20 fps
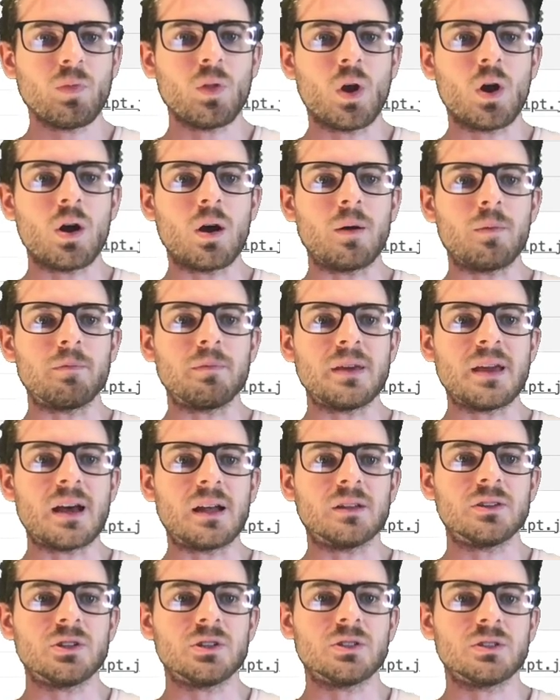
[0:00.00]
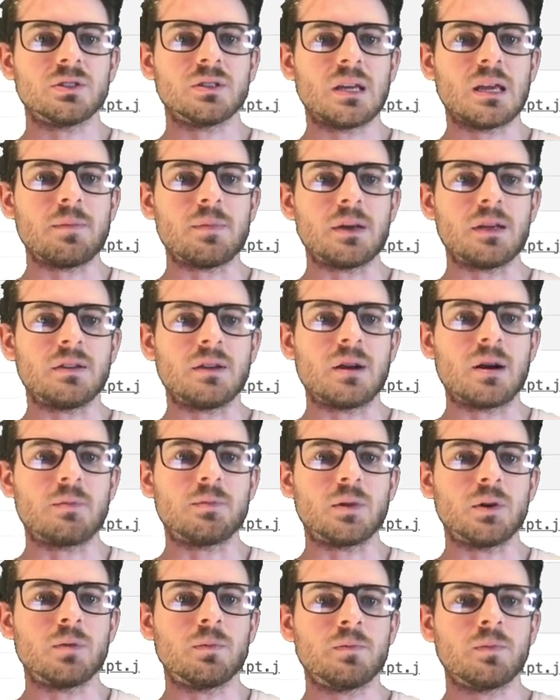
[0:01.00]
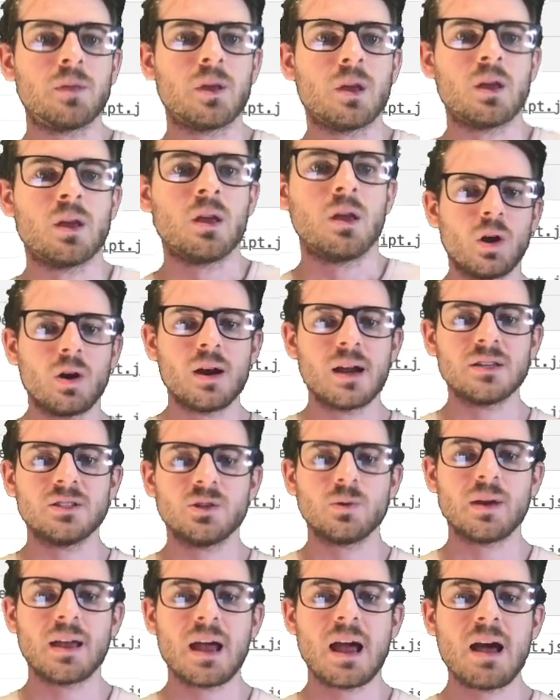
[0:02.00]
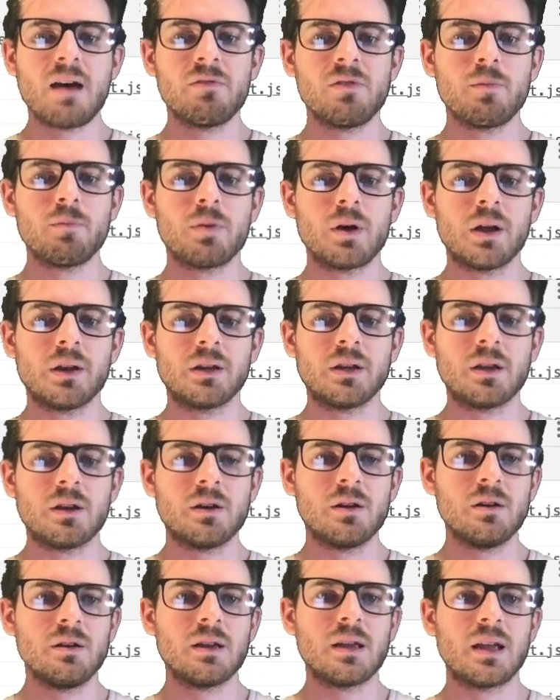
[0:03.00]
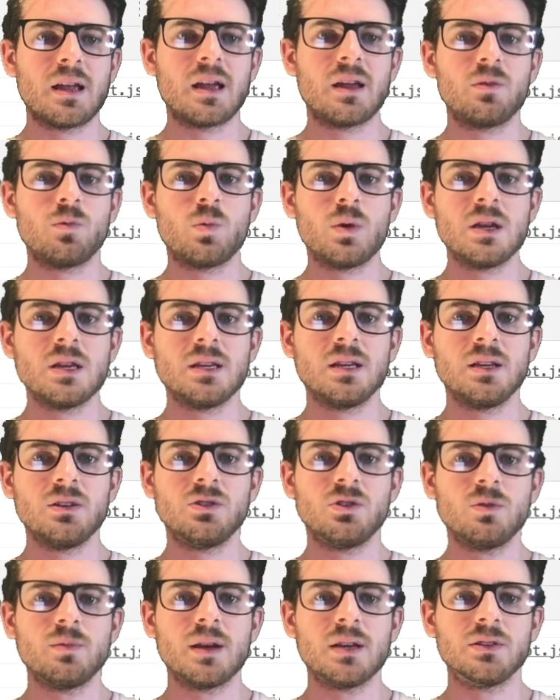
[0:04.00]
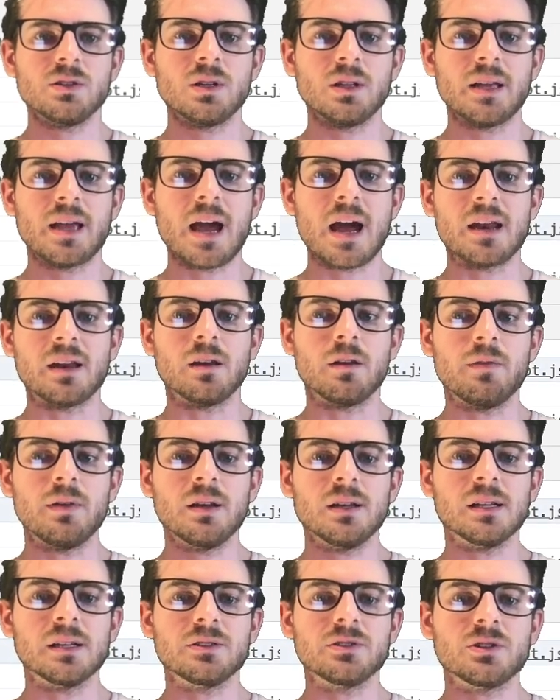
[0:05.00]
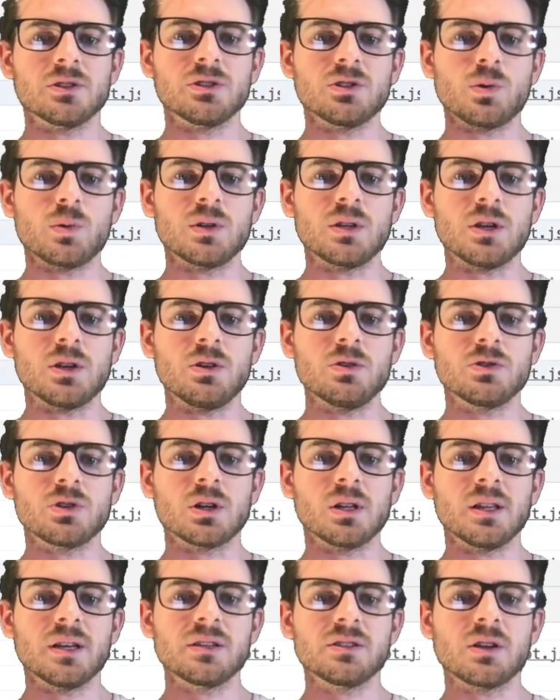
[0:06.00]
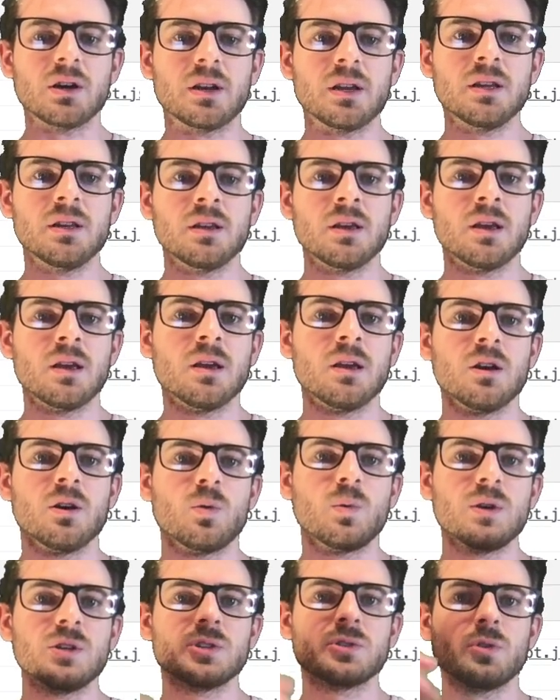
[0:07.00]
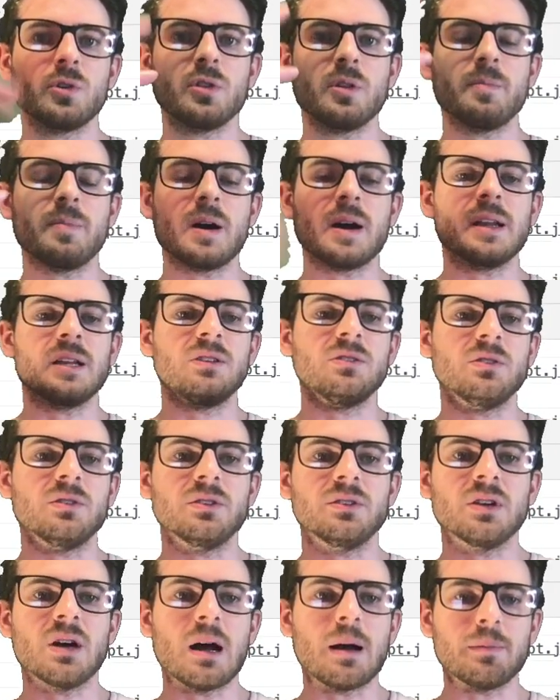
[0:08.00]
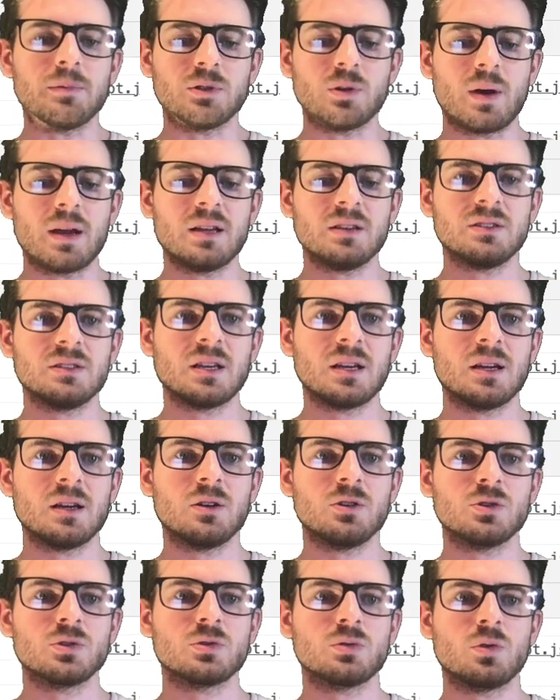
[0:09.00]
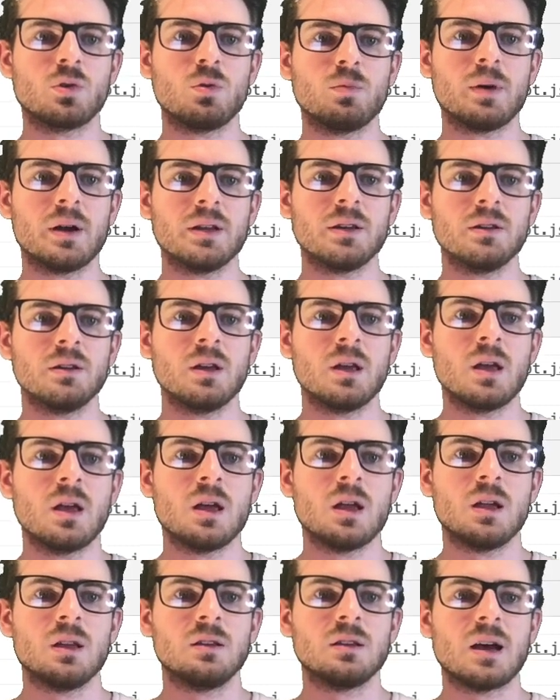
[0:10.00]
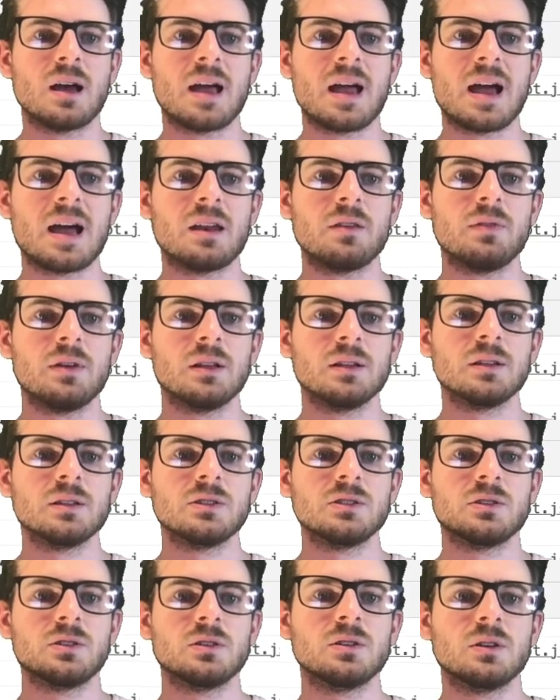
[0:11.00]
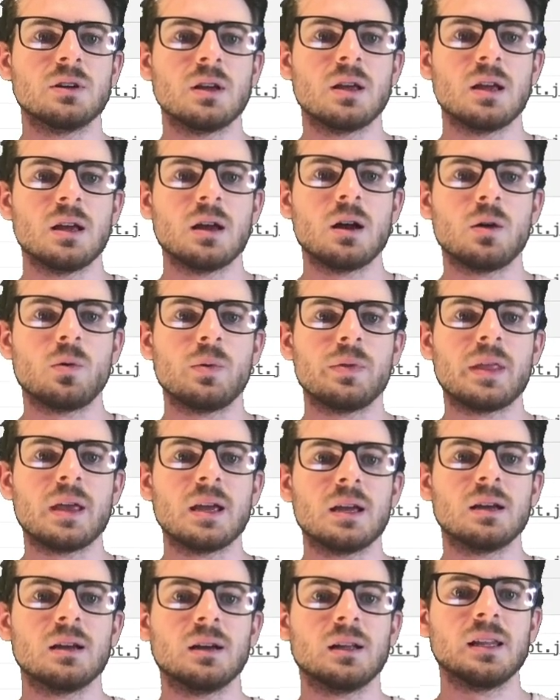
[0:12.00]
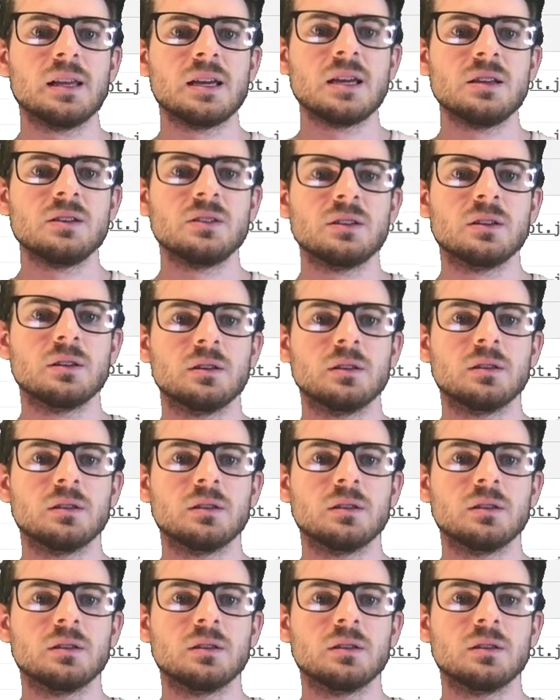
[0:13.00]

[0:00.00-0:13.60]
Um, yeah, let's just keep it at the top though. All right, so we have the button here and we need to basically add an event listener. So when the user clicks on it, we scroll the body to the top. So I can say scroll button dot add event listener when they click it,